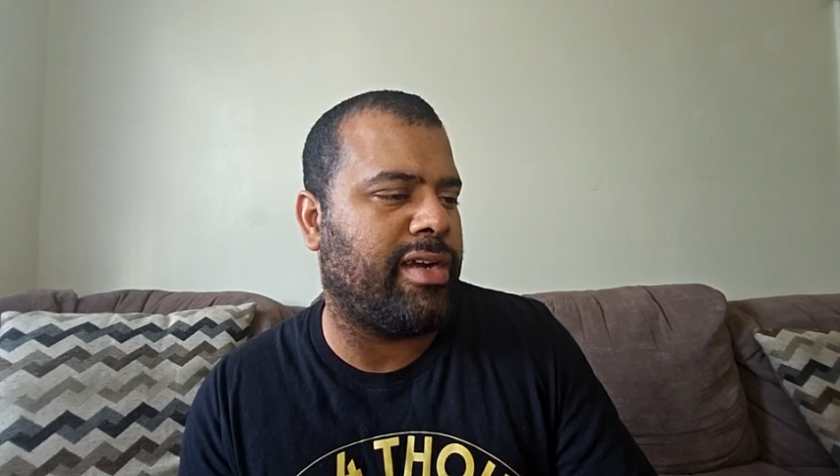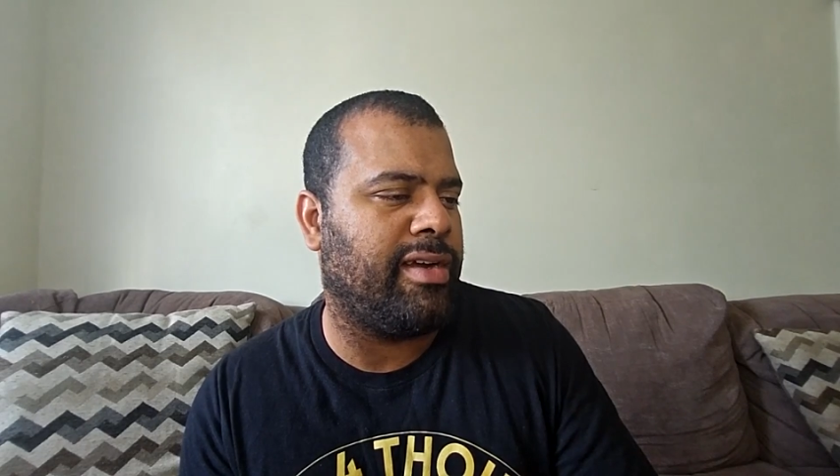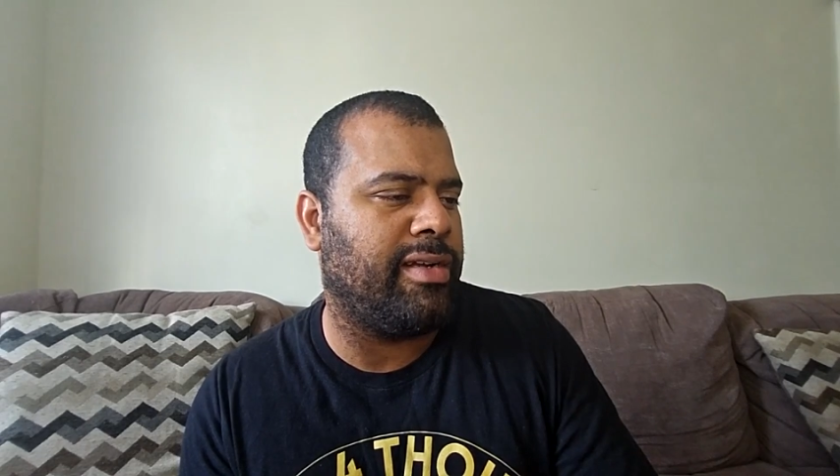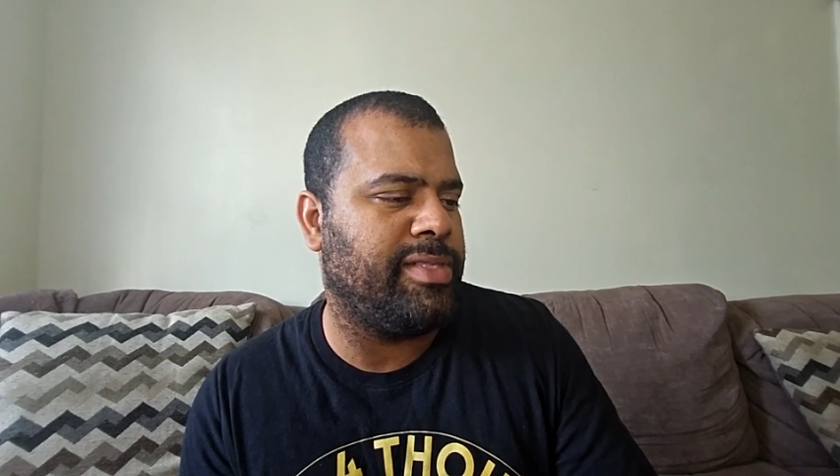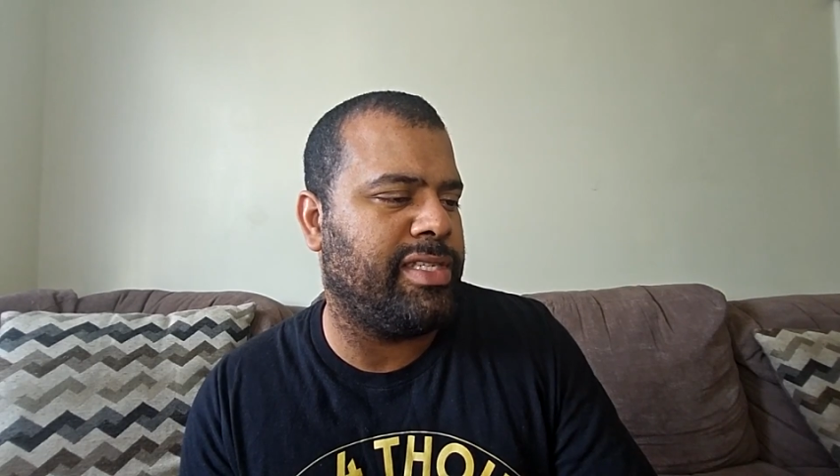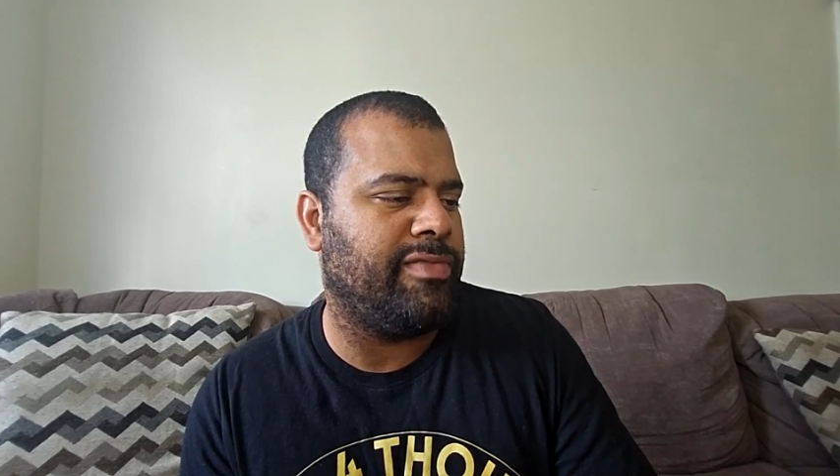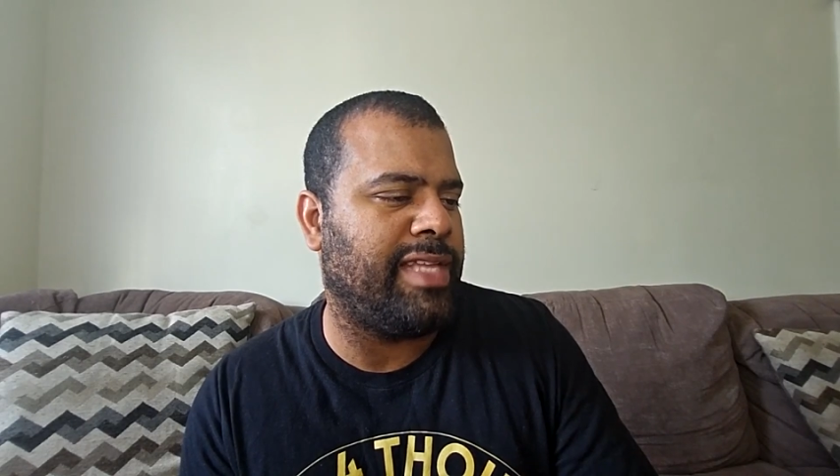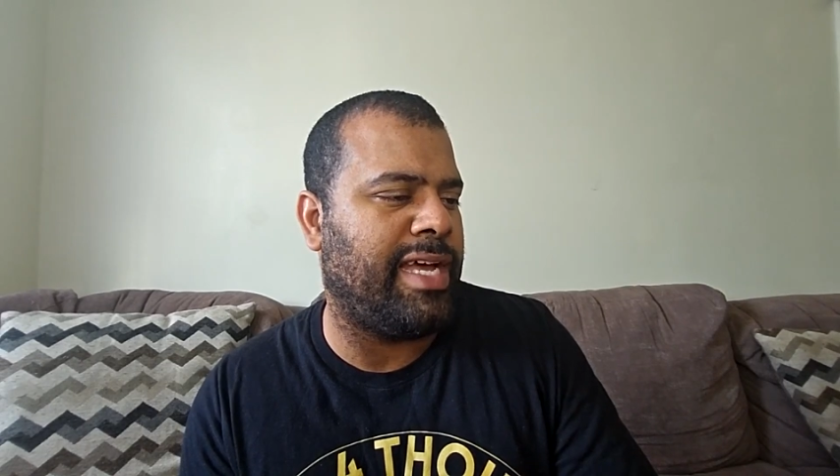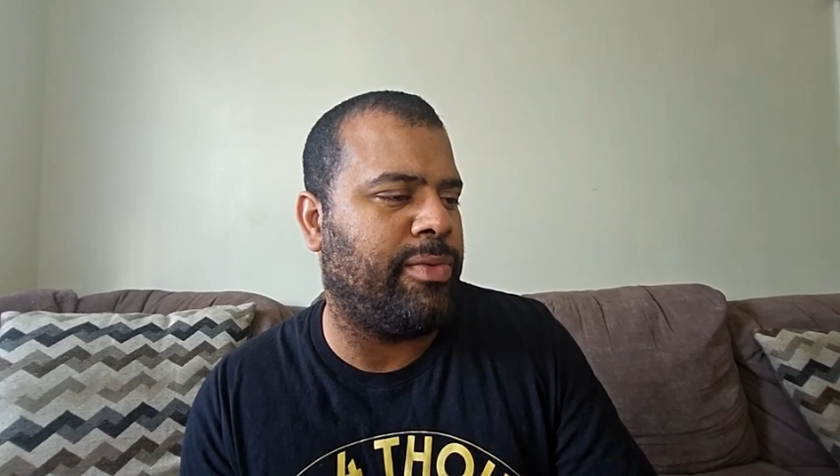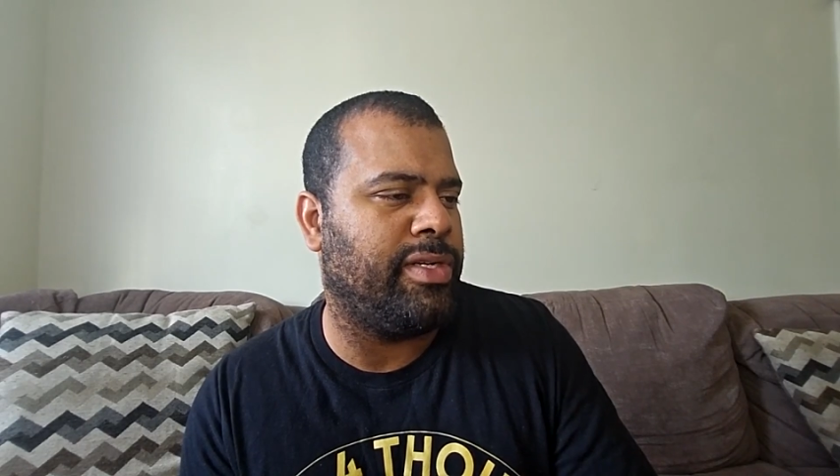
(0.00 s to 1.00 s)
All right, let me see if
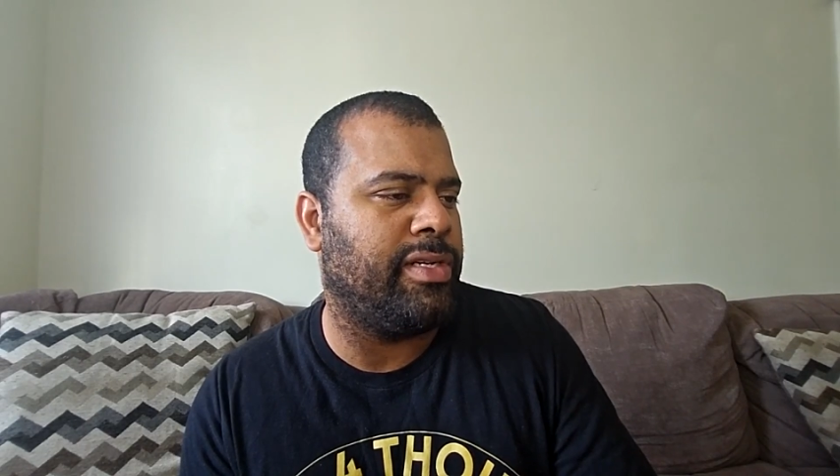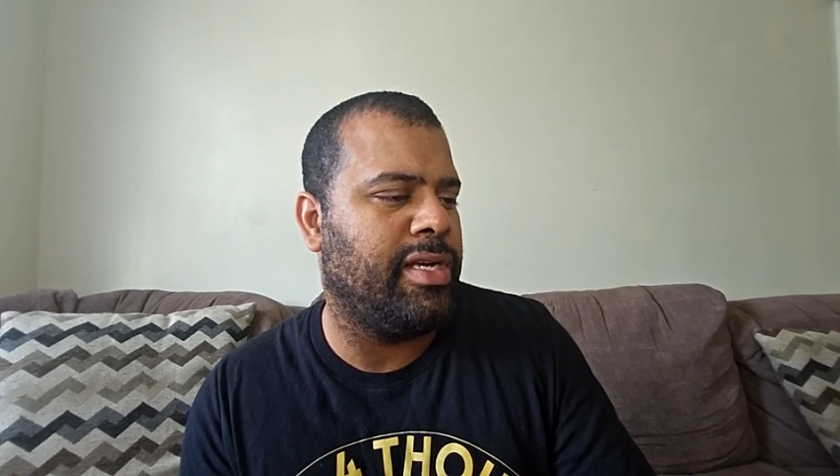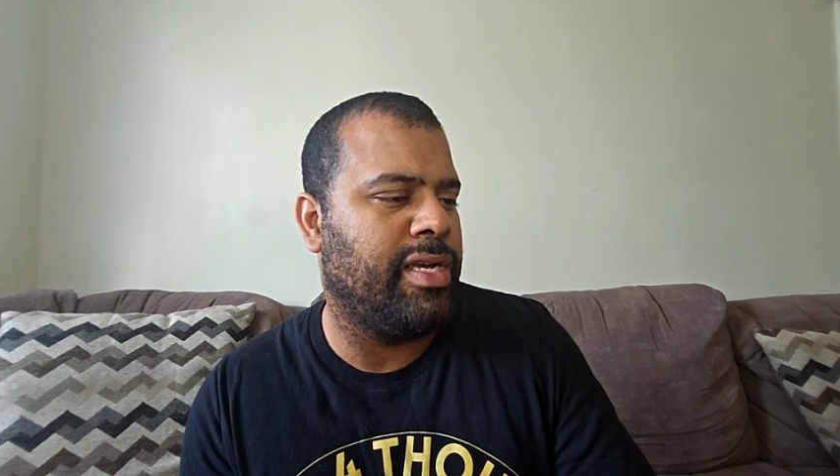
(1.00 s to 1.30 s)
that one